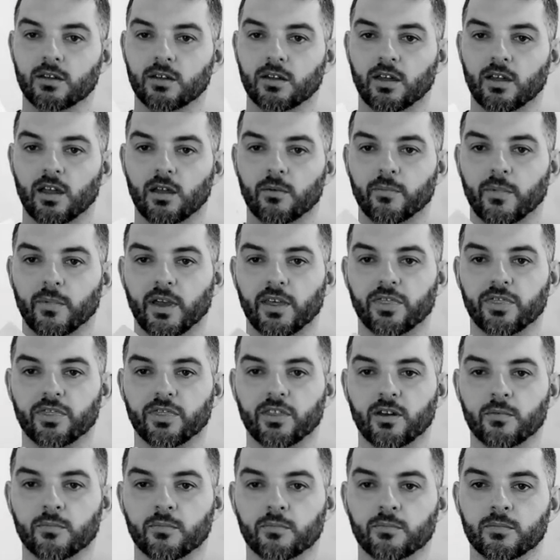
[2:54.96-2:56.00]
and my
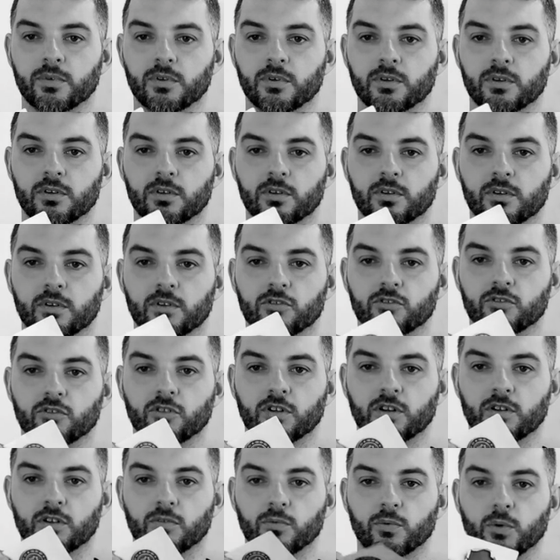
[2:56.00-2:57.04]
thumb is
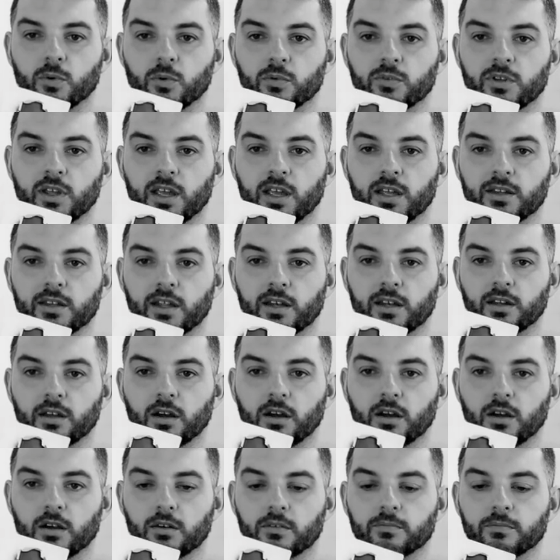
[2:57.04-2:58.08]
going to rotate that
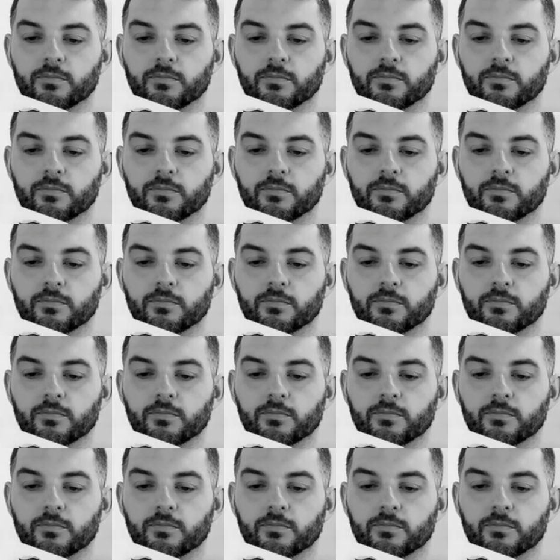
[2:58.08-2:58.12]
card,